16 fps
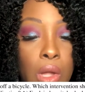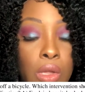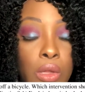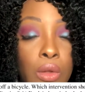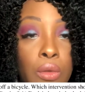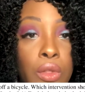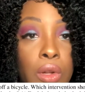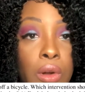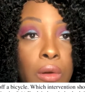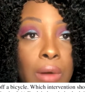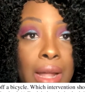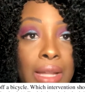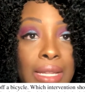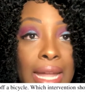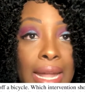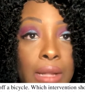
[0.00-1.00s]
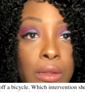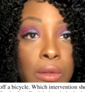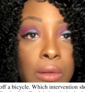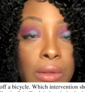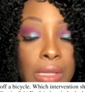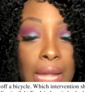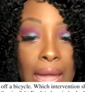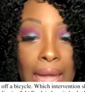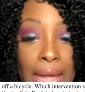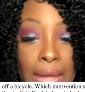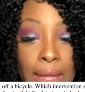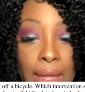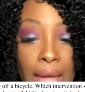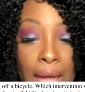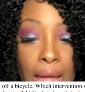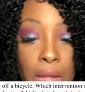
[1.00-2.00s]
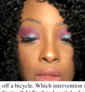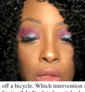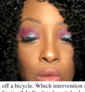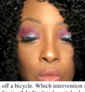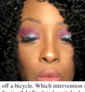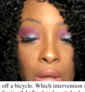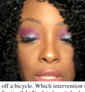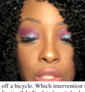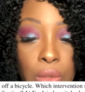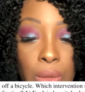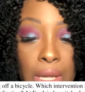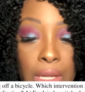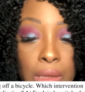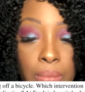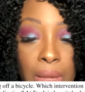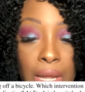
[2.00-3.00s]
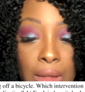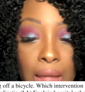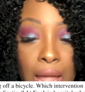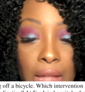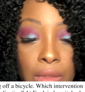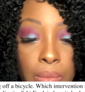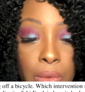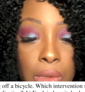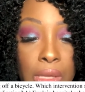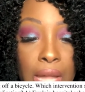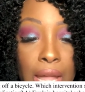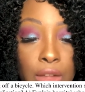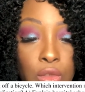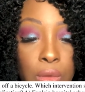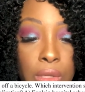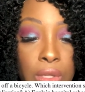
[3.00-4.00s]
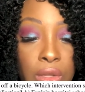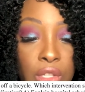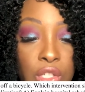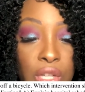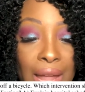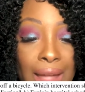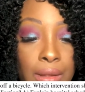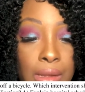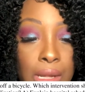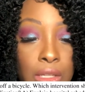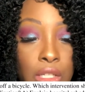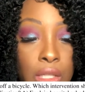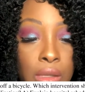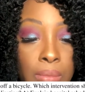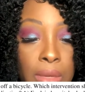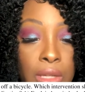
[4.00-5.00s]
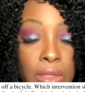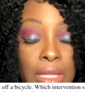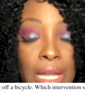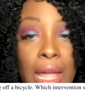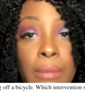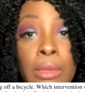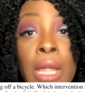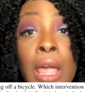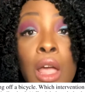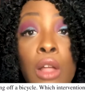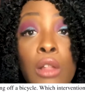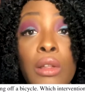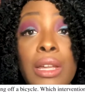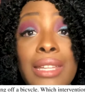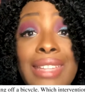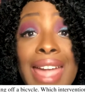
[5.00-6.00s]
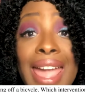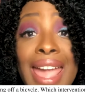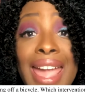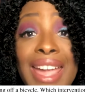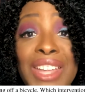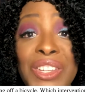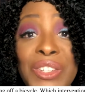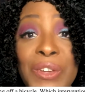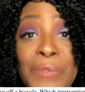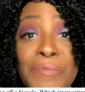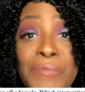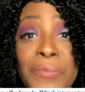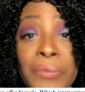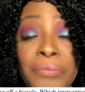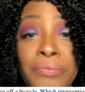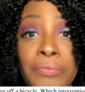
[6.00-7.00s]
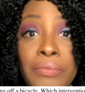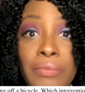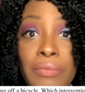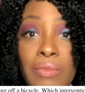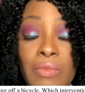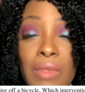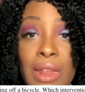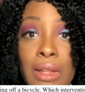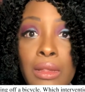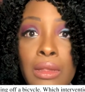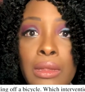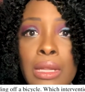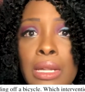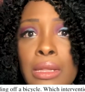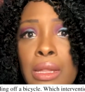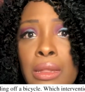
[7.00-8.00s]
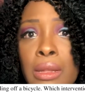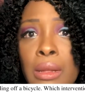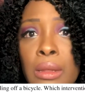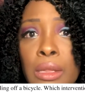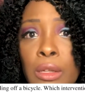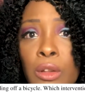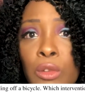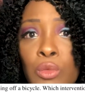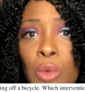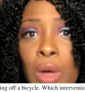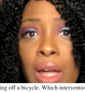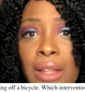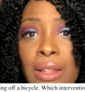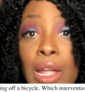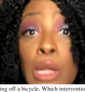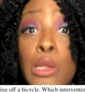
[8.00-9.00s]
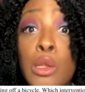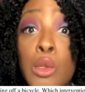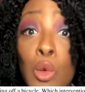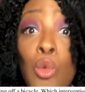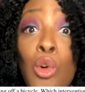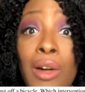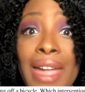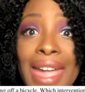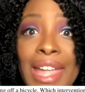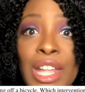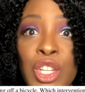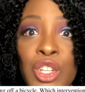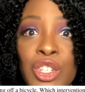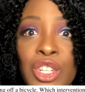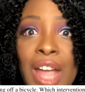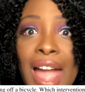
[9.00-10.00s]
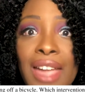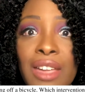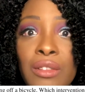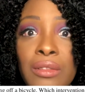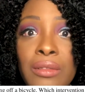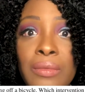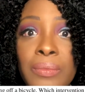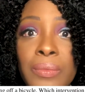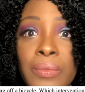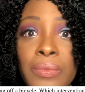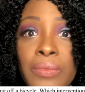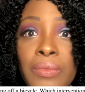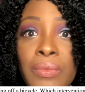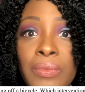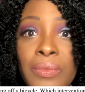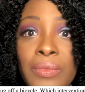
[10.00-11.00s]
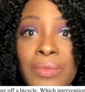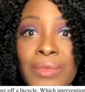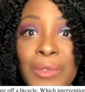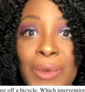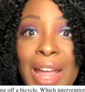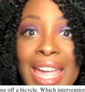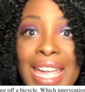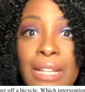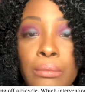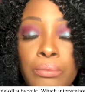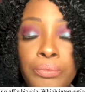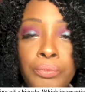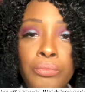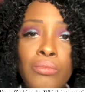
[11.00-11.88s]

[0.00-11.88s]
So the correct answer is A, guys. You want to explain hospital schedules to the child, such as meal times. Look at the age. Six is considered what? A school-age child, right?